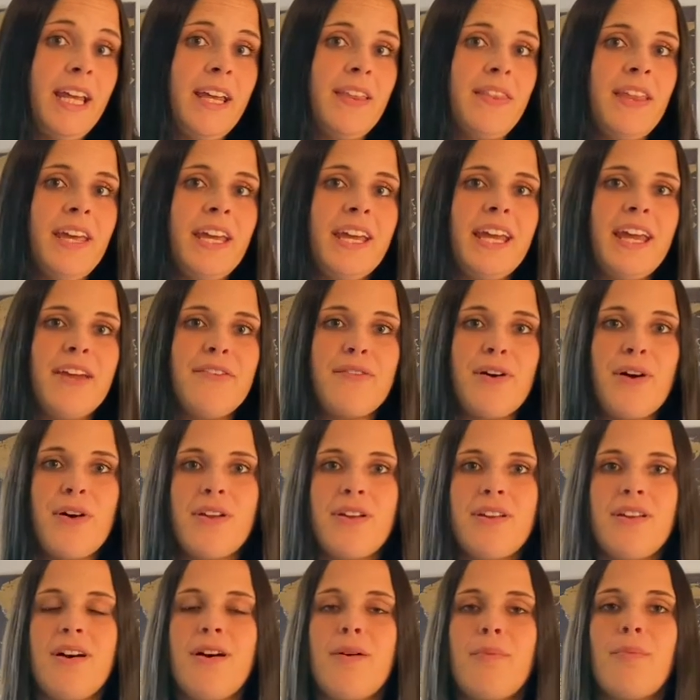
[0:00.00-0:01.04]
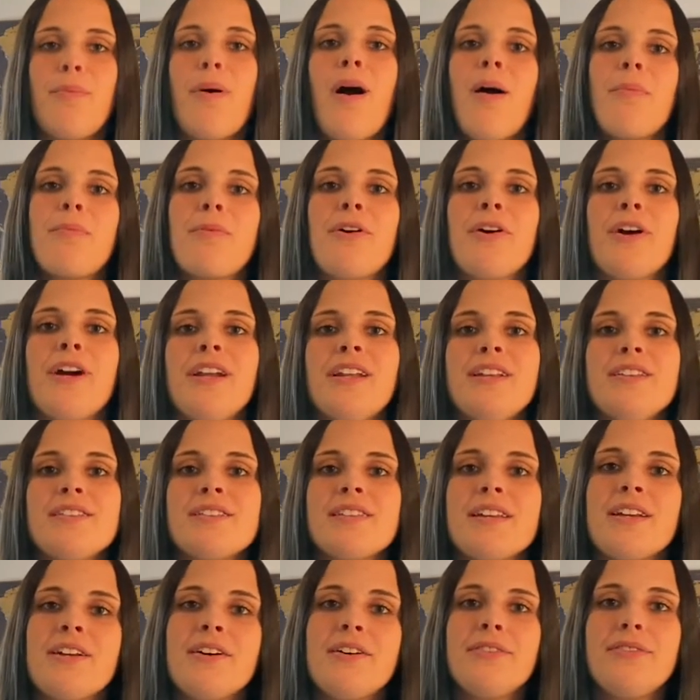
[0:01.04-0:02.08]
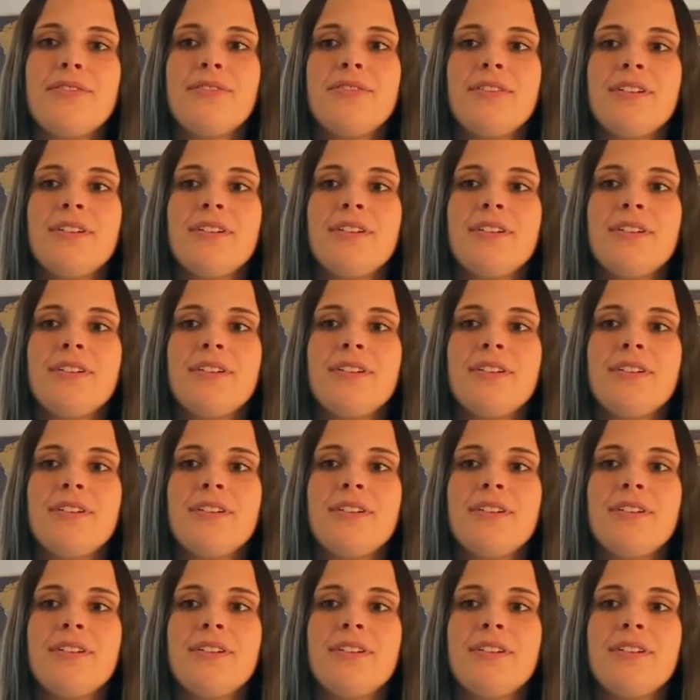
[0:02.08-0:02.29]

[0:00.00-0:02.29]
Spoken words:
and they gave out popcorn instead of,